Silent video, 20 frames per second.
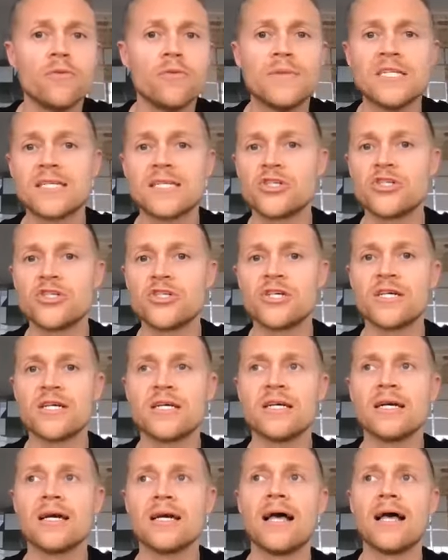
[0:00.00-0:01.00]
we'll be
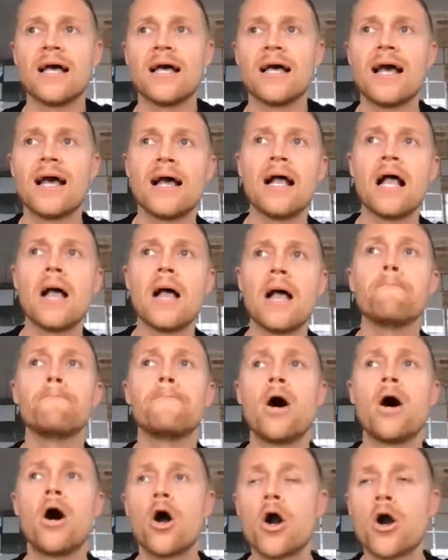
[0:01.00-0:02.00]
discussing a uh,
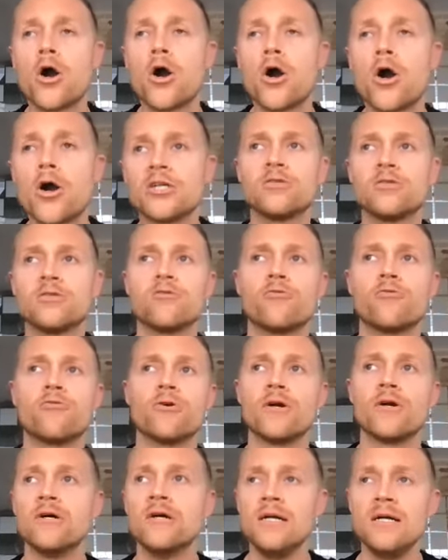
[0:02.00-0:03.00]
part
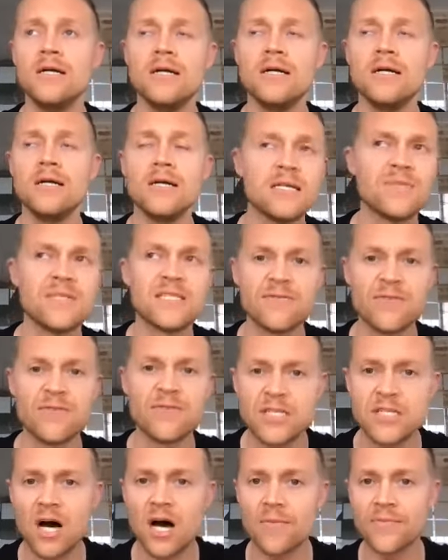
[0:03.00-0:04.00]
or
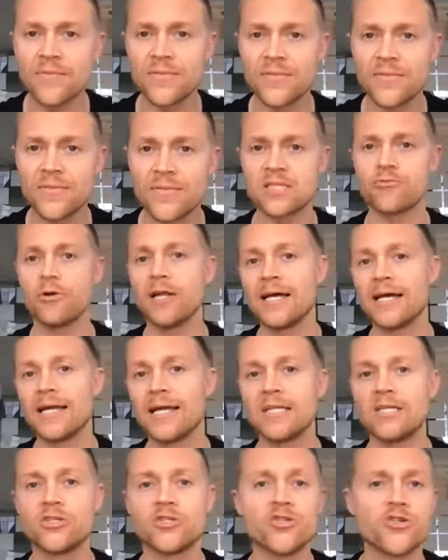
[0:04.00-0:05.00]
specific topics
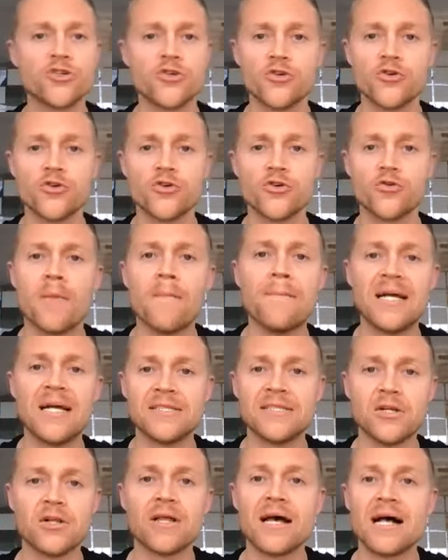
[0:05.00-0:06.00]
related to
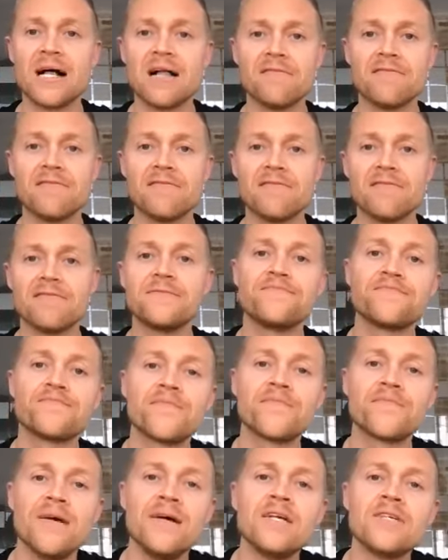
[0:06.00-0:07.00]
mental health.
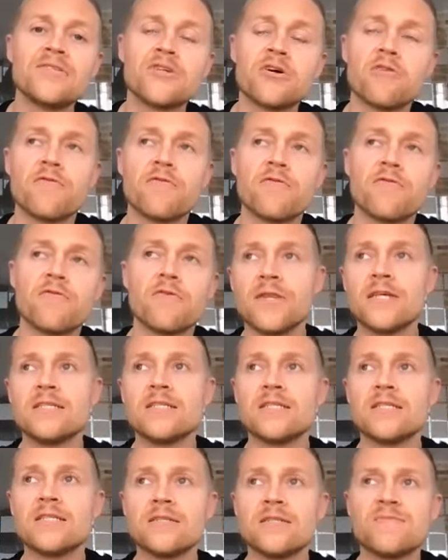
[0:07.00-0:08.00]
So for
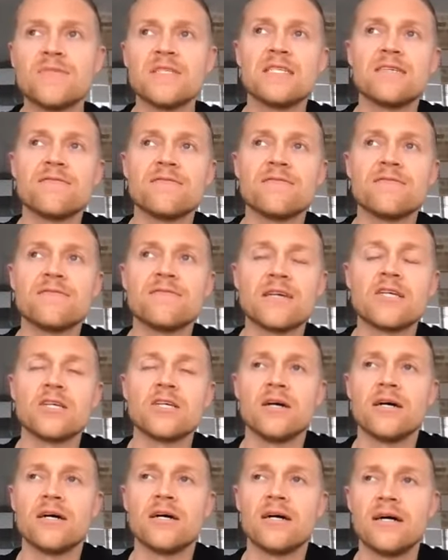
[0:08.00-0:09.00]
this
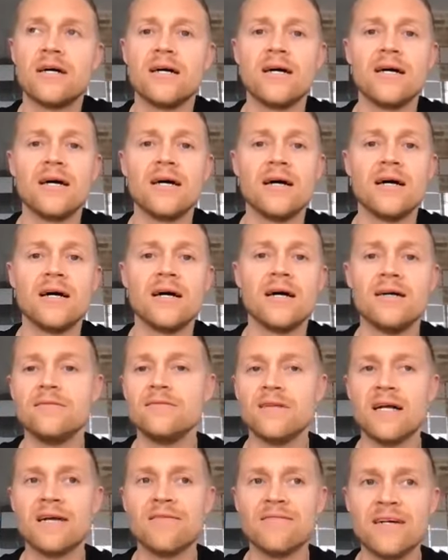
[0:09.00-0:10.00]
specific uh,
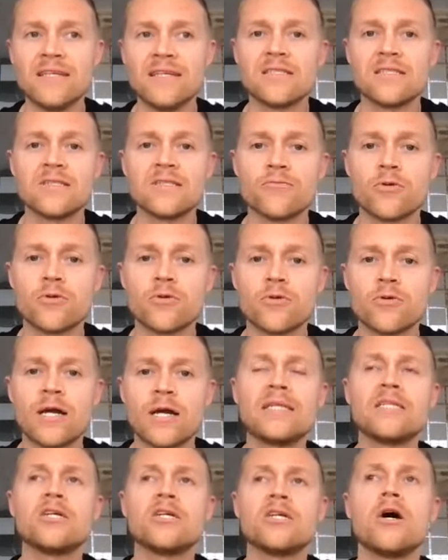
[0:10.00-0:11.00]
event, we're
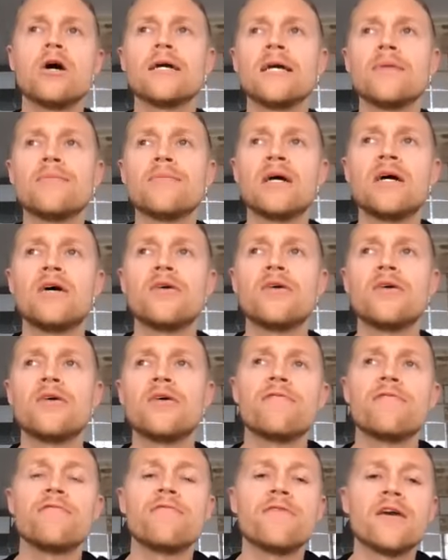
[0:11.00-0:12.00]
going to be talking
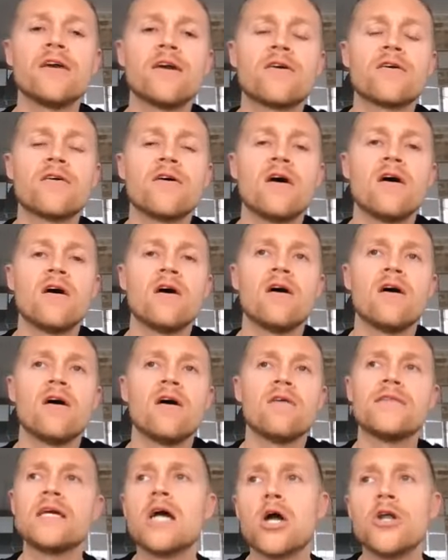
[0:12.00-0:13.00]
about the fear
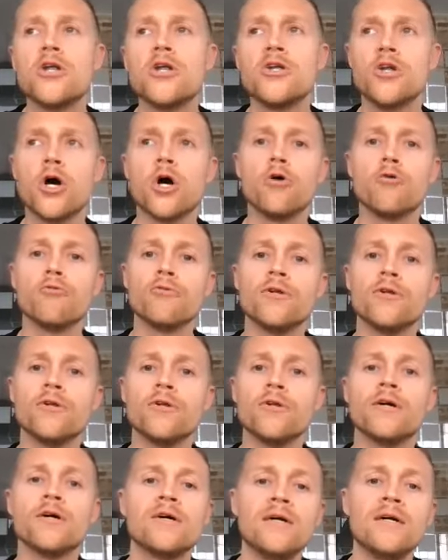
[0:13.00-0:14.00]
of the
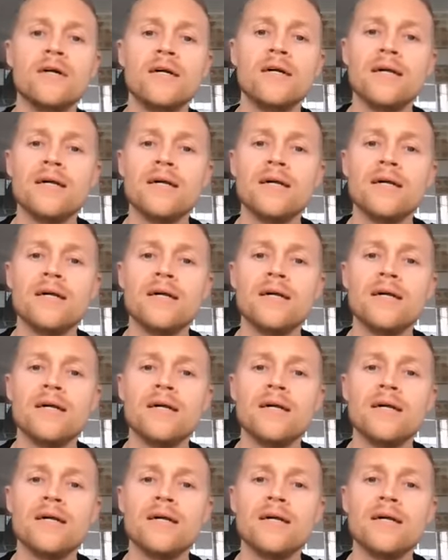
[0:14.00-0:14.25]
unknown.